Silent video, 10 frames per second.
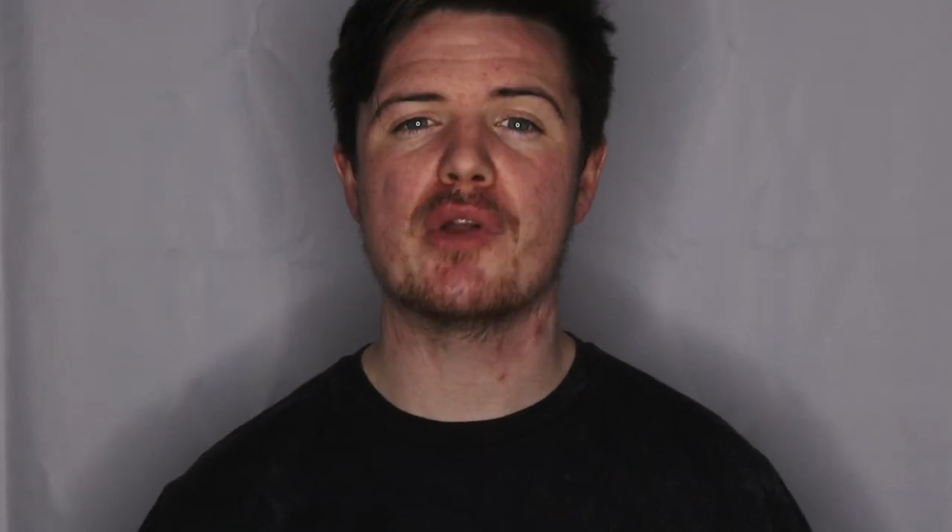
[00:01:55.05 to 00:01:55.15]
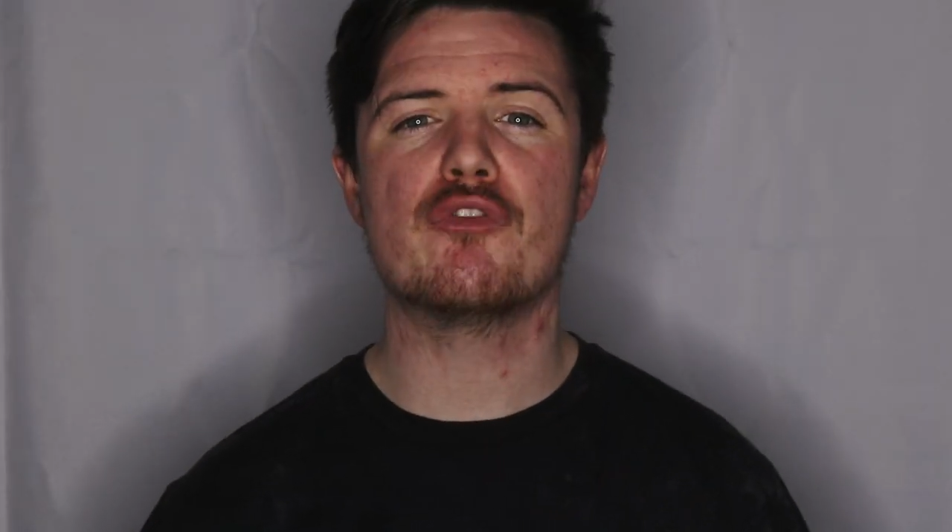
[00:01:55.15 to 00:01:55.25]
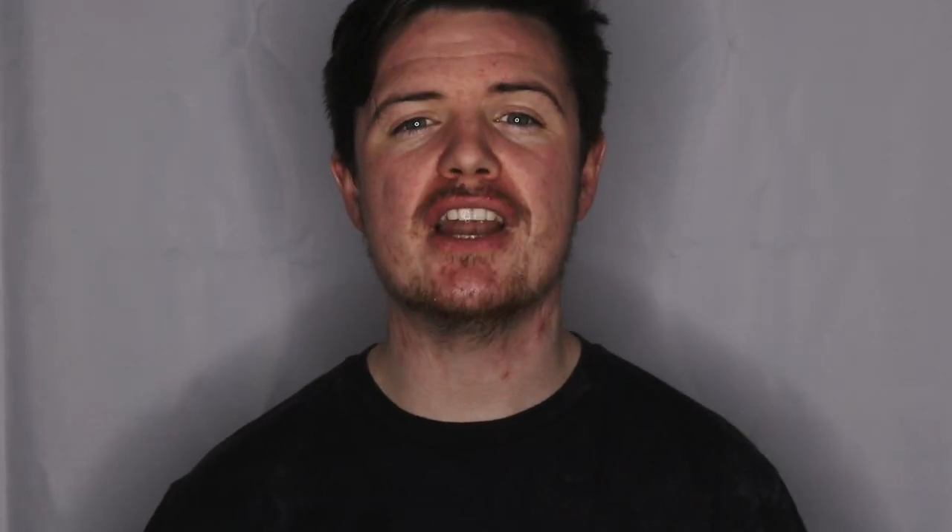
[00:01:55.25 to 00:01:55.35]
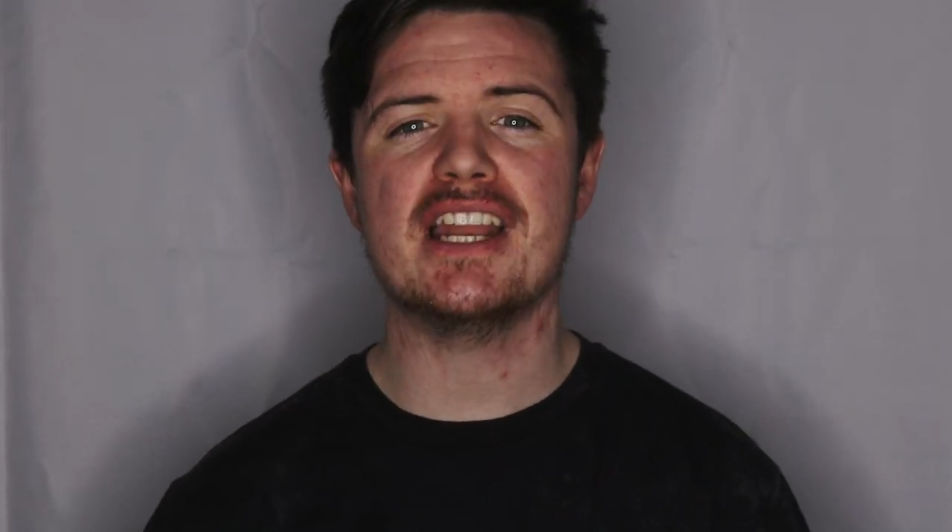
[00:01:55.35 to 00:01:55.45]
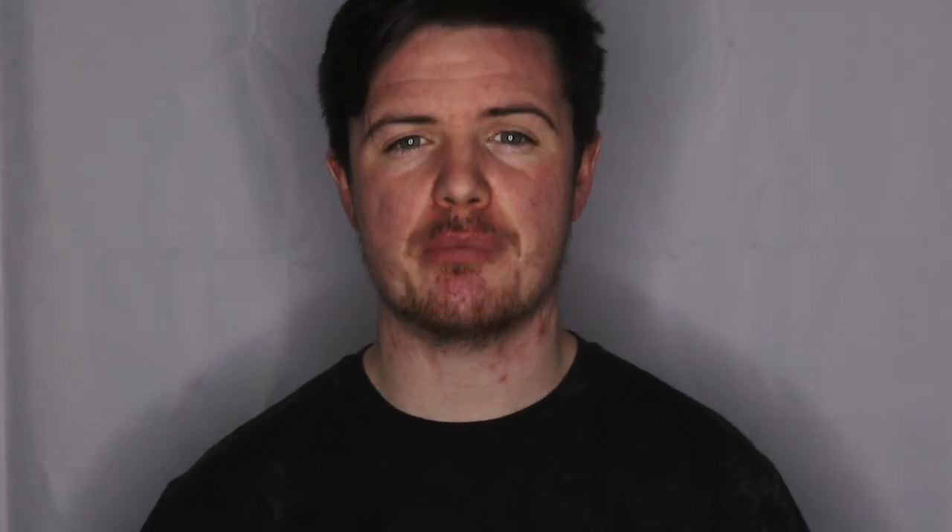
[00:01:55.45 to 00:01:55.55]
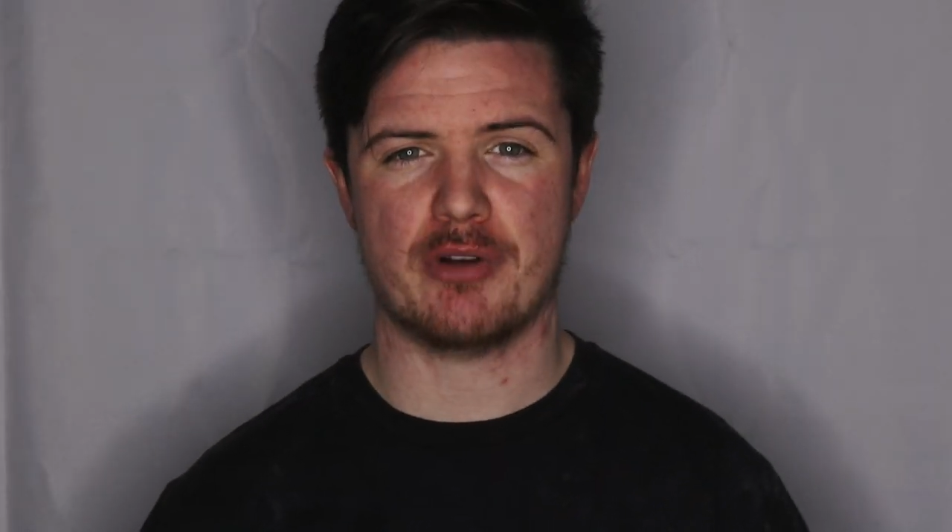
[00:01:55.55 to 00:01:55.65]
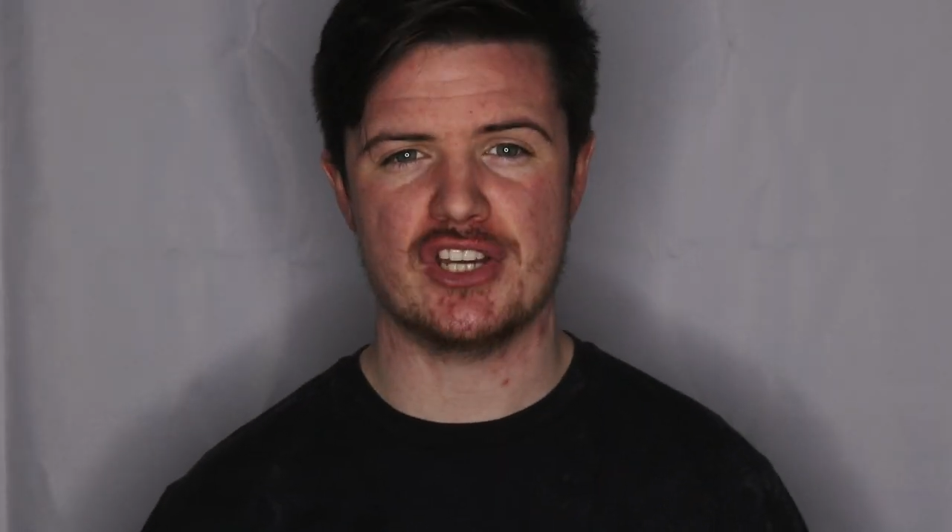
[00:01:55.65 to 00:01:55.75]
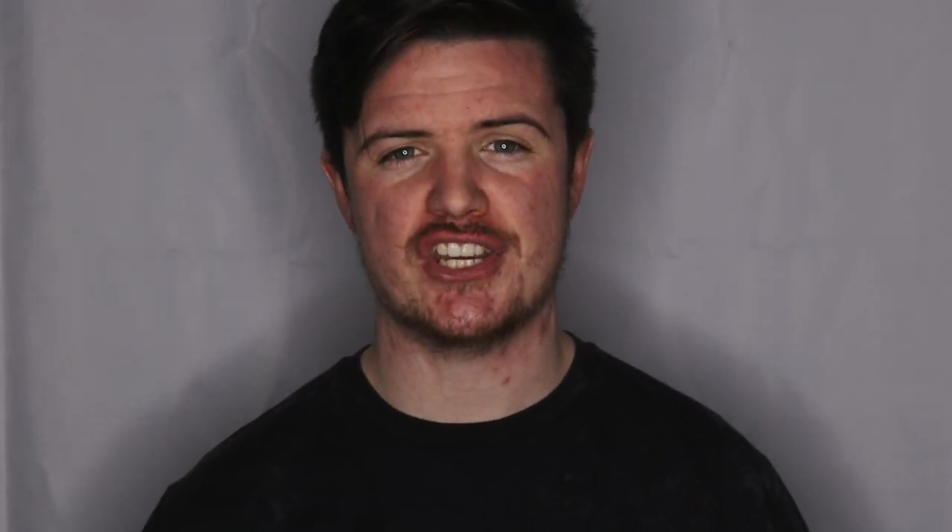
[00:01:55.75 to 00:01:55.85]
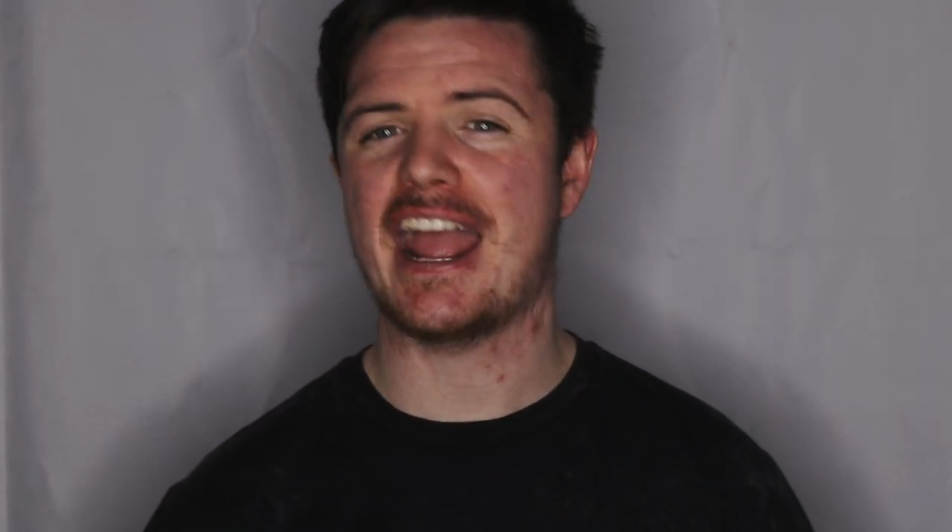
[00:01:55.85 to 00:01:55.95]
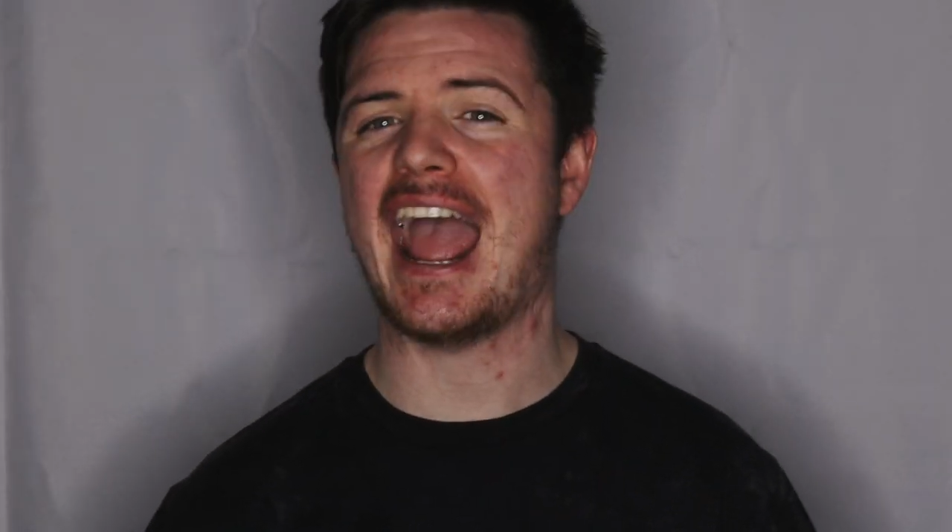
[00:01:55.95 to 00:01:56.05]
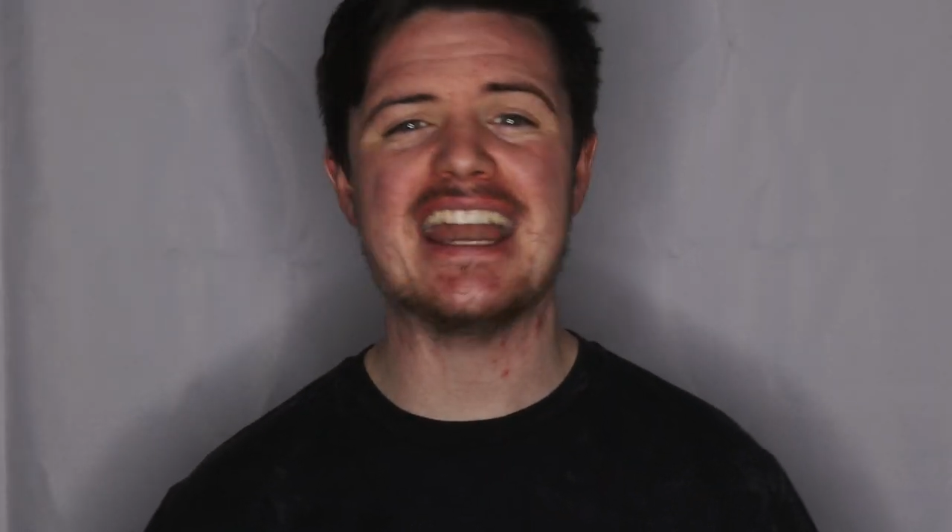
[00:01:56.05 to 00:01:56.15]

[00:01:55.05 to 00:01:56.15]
We really appreciate